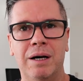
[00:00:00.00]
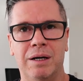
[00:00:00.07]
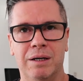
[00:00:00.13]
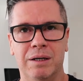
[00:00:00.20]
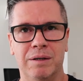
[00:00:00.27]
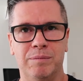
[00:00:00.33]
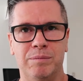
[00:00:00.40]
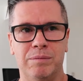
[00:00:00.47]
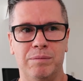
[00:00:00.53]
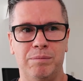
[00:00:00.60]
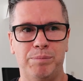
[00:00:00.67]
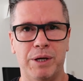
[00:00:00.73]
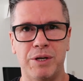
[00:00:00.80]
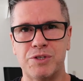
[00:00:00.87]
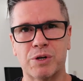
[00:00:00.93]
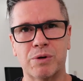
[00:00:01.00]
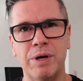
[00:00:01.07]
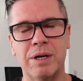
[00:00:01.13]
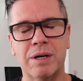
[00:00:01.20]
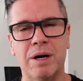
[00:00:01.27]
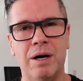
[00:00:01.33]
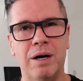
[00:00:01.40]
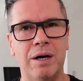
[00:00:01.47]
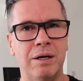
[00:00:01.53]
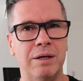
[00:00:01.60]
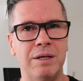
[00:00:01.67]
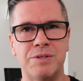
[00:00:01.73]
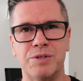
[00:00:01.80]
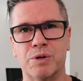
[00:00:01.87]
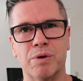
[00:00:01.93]
But it's a great
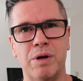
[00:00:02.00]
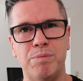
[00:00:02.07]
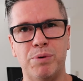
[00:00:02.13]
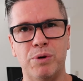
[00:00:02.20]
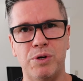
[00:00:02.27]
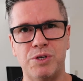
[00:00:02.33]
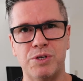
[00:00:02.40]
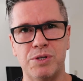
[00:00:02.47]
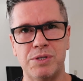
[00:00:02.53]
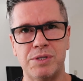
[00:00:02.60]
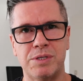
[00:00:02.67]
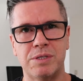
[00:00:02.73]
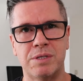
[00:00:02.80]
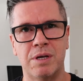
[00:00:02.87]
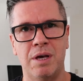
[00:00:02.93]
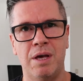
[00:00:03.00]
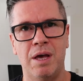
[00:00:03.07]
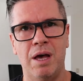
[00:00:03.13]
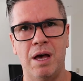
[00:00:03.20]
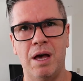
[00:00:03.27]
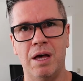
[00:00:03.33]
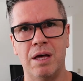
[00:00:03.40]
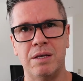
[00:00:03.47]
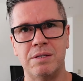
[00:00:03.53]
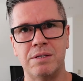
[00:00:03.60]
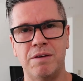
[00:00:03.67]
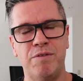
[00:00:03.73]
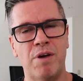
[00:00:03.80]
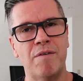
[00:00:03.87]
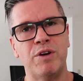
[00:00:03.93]
car, it's a great purchase,
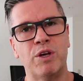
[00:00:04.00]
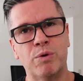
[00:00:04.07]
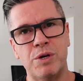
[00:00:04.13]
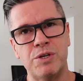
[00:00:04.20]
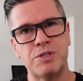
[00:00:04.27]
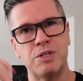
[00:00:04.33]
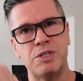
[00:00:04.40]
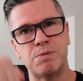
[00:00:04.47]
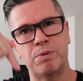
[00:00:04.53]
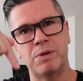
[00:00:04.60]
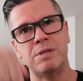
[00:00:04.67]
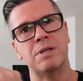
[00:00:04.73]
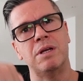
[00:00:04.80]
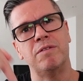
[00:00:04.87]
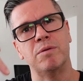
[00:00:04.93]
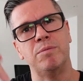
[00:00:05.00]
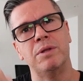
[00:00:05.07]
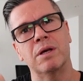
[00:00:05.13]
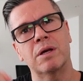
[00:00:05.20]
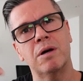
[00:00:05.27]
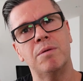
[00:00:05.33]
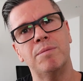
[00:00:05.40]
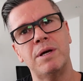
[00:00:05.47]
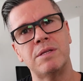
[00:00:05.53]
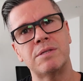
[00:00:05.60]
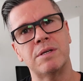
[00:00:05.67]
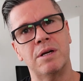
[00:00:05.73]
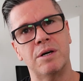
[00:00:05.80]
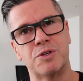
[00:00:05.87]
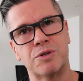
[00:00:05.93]
and if you have any questions, please leave them in the
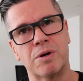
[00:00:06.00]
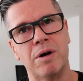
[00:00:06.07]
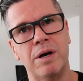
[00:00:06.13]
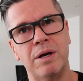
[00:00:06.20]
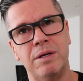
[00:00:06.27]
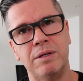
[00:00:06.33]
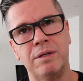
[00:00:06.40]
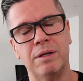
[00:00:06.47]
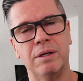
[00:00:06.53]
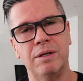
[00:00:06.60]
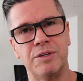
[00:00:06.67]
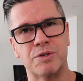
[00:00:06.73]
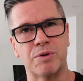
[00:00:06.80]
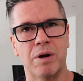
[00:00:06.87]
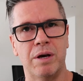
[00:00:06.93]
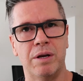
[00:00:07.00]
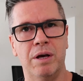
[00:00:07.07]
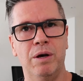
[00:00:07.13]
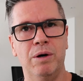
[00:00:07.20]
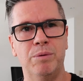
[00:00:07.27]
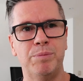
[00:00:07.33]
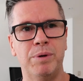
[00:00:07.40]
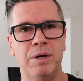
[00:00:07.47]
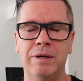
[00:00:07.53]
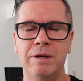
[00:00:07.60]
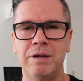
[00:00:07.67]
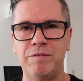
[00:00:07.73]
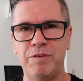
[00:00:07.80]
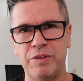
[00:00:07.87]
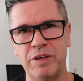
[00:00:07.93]
comments and I'll try and help.
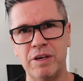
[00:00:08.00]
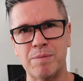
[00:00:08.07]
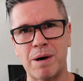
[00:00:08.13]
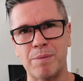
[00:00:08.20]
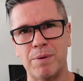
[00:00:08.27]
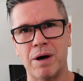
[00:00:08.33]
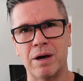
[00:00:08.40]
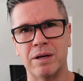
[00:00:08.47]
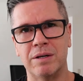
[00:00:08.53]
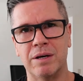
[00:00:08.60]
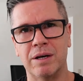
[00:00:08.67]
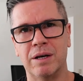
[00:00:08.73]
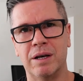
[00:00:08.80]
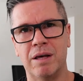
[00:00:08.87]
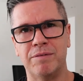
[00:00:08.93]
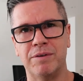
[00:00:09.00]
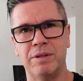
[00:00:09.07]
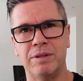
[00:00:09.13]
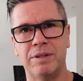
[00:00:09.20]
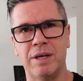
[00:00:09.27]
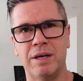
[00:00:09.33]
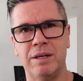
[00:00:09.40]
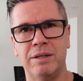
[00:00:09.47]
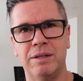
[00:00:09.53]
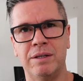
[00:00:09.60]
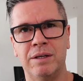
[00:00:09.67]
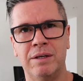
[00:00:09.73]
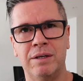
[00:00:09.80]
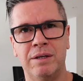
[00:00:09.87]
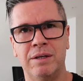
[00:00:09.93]
If you're thinking about buying a 911, then,
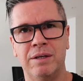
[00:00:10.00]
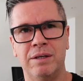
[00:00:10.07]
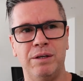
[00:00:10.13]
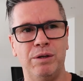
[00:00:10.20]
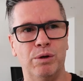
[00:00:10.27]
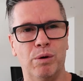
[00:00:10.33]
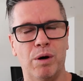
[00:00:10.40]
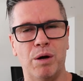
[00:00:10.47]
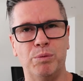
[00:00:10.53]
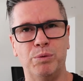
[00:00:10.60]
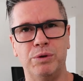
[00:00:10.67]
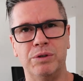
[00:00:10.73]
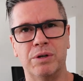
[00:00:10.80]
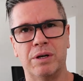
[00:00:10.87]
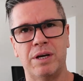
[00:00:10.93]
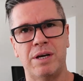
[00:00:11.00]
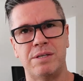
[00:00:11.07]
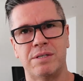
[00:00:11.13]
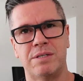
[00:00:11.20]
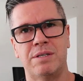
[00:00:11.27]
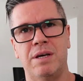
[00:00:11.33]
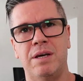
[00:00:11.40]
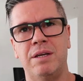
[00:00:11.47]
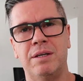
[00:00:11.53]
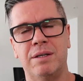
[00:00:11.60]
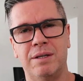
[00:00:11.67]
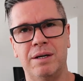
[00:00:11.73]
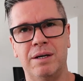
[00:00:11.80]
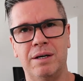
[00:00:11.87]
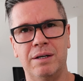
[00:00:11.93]
you know, I would not hesitate.
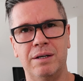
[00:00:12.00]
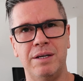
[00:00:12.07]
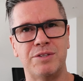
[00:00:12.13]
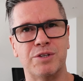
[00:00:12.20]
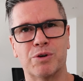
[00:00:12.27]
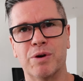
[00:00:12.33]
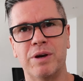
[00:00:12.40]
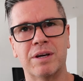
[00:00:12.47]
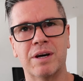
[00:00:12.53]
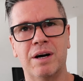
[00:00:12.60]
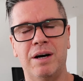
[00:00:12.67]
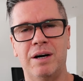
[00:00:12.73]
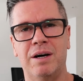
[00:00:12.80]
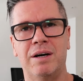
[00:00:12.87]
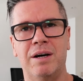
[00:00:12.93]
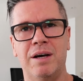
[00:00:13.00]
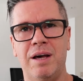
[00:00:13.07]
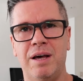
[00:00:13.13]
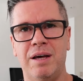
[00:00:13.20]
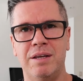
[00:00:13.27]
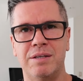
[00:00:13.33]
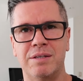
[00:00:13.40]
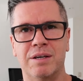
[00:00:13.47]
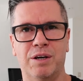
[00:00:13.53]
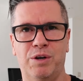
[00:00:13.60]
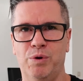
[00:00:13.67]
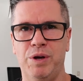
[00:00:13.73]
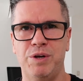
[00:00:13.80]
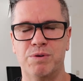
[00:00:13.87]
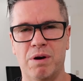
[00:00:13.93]
It's a great car and a
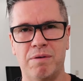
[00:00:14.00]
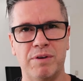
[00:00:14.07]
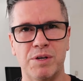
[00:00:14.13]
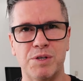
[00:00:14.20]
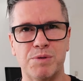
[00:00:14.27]
great driving